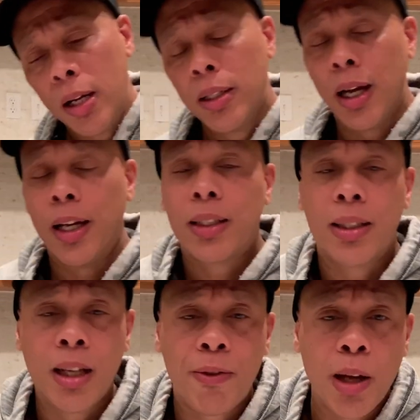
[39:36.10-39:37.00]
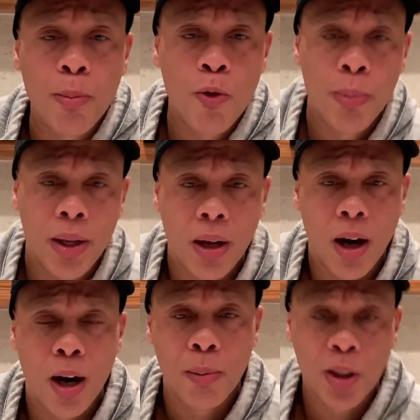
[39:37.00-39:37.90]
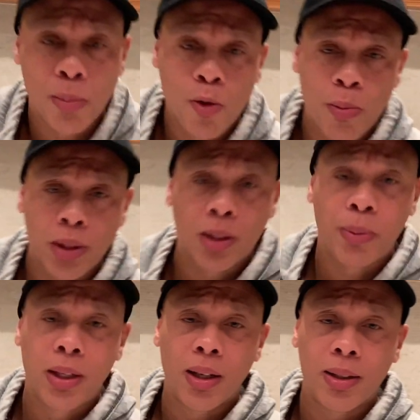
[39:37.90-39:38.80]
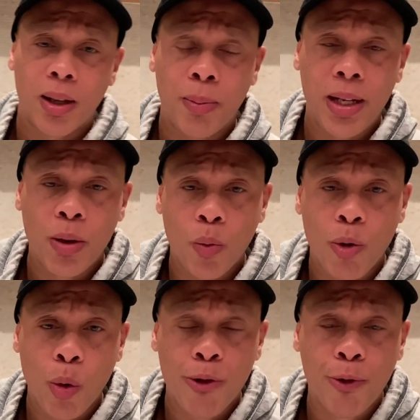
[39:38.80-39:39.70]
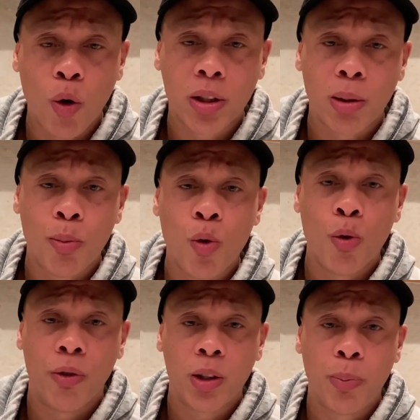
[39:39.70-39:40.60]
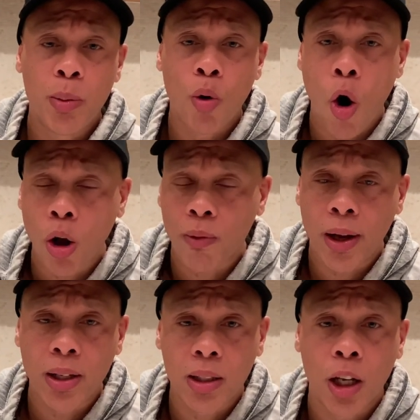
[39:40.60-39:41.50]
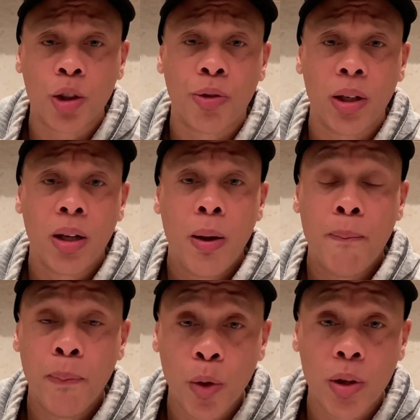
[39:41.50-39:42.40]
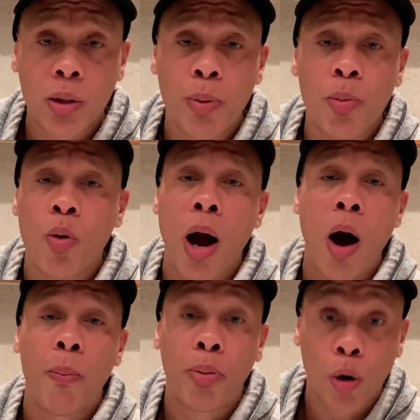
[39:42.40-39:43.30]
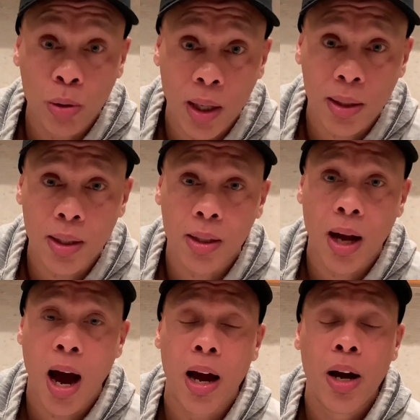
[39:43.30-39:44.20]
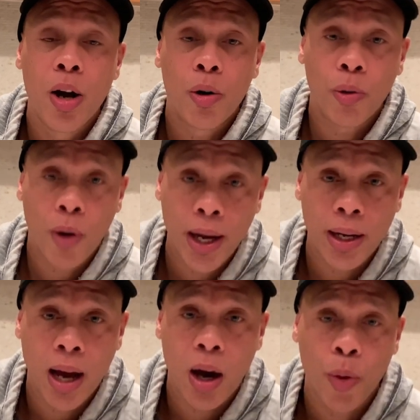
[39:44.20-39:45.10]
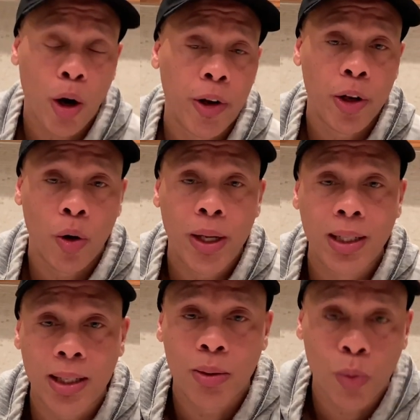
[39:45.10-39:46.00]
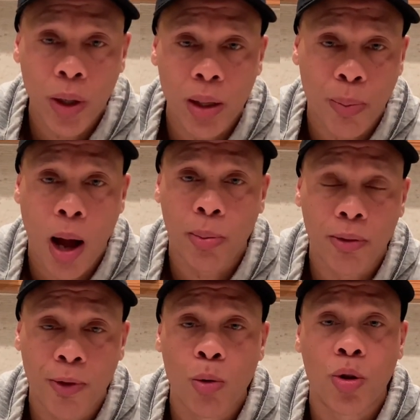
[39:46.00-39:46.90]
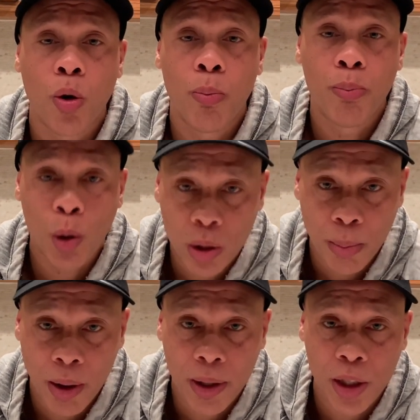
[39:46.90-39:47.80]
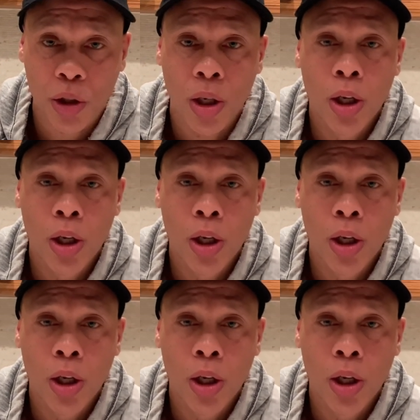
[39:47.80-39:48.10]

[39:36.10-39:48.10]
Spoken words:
Yeah, it's definitely a movement. It's a movement just because, I mean, we're forced to move. There's people all around this country. Millions of people are out protesting this guy right now. We already know he didn't win the popular vote, so most Americans